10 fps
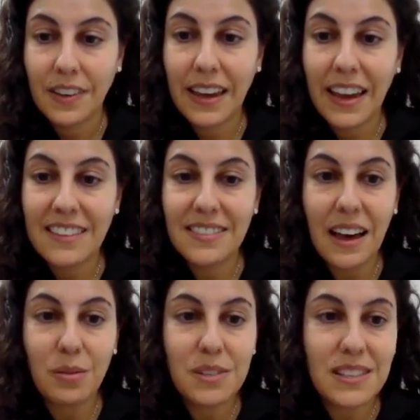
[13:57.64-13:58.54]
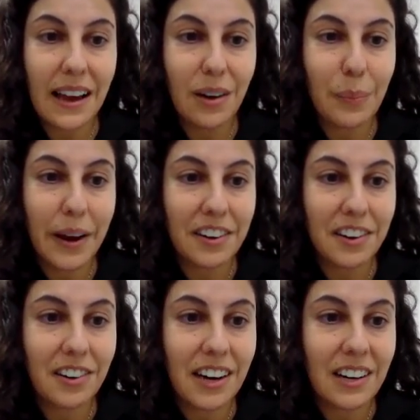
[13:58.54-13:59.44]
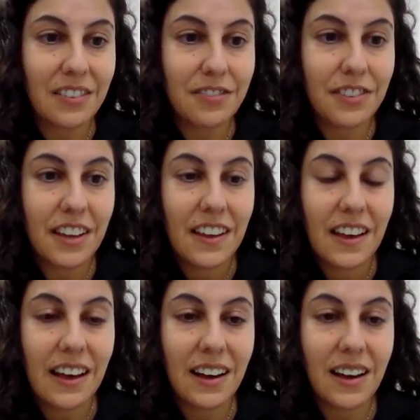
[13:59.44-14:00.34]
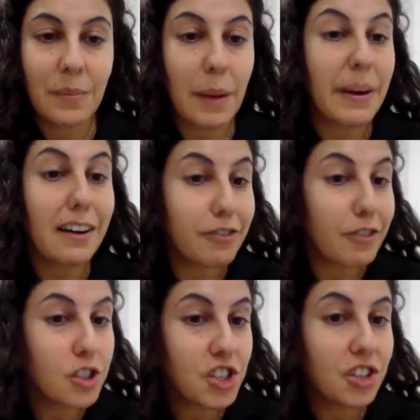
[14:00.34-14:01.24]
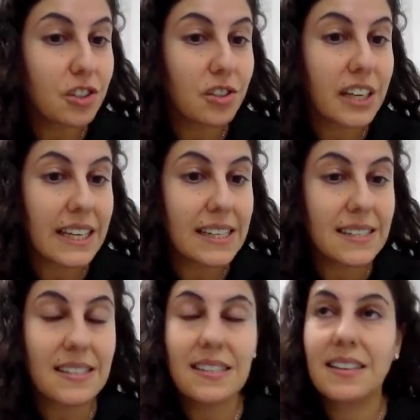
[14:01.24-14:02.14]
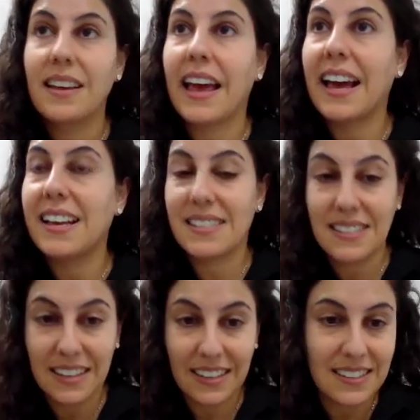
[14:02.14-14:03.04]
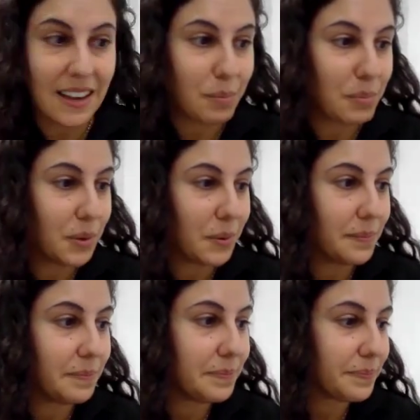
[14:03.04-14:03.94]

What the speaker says: Okay, and that was our paragraph about fortune cookies as an example.